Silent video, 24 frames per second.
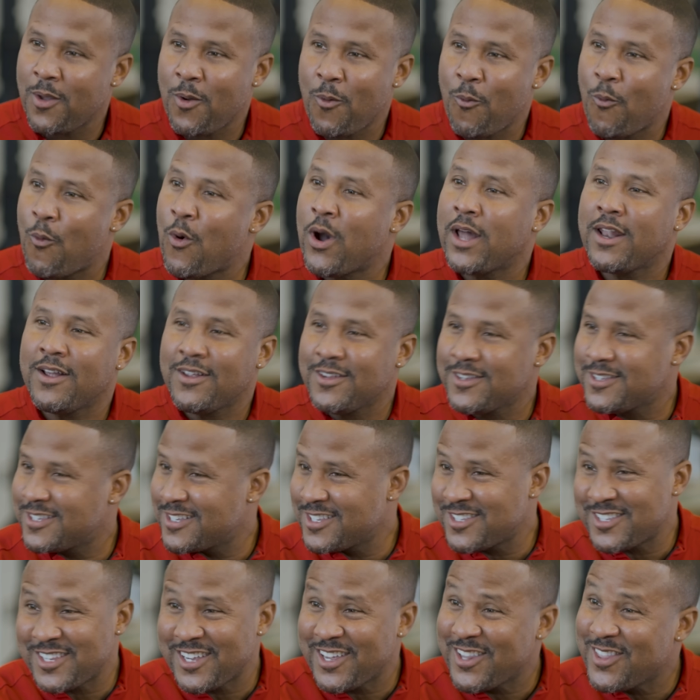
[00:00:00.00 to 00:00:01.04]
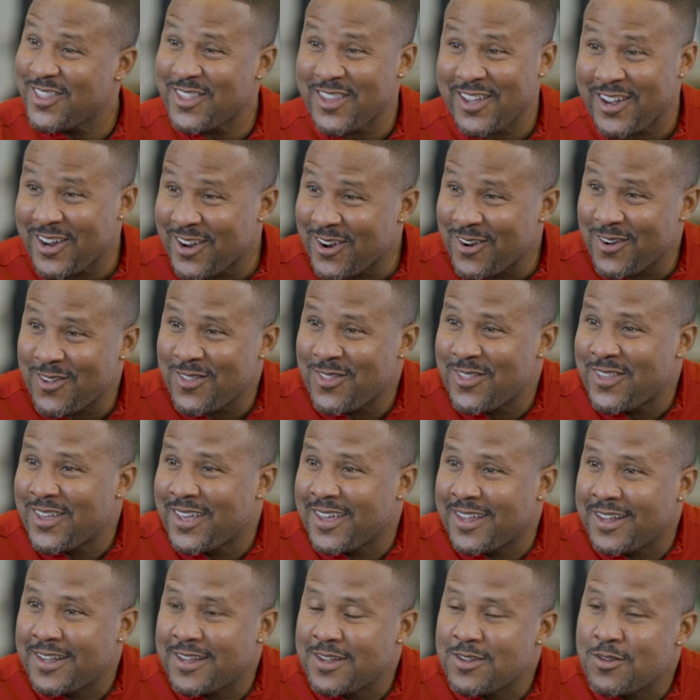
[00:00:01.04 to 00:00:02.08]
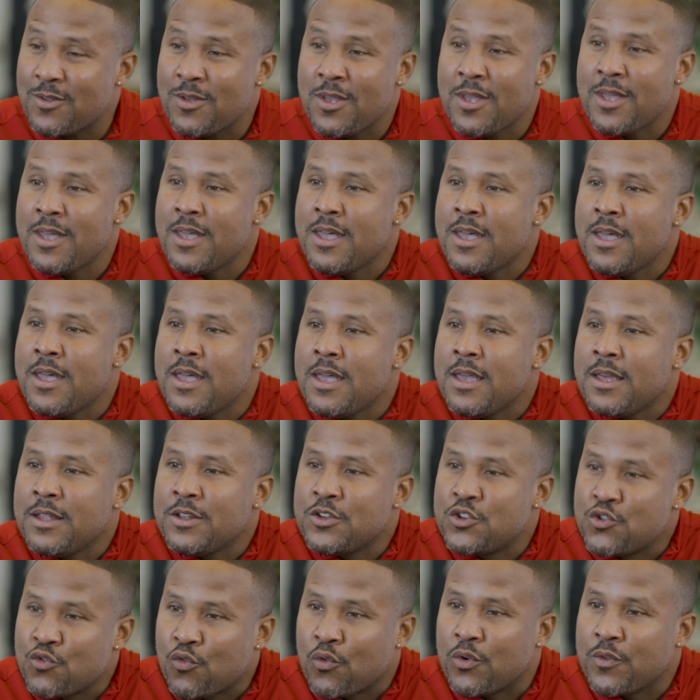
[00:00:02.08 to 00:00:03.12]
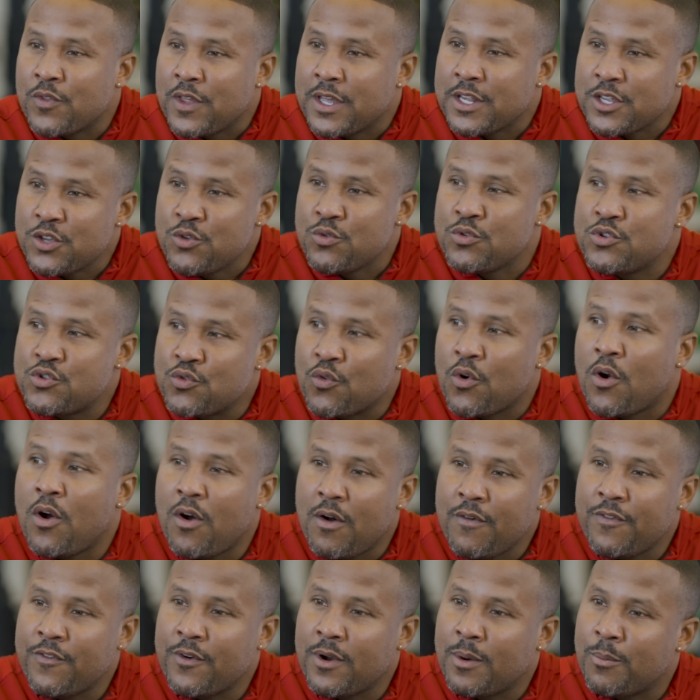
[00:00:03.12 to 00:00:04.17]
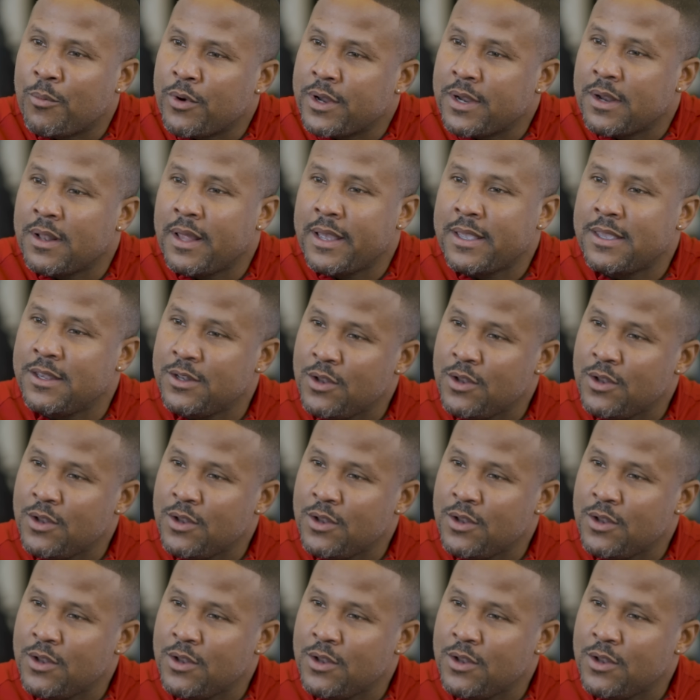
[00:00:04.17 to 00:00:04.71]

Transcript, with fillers: Mm-hmm. What else is in there that that you draw from where you're like,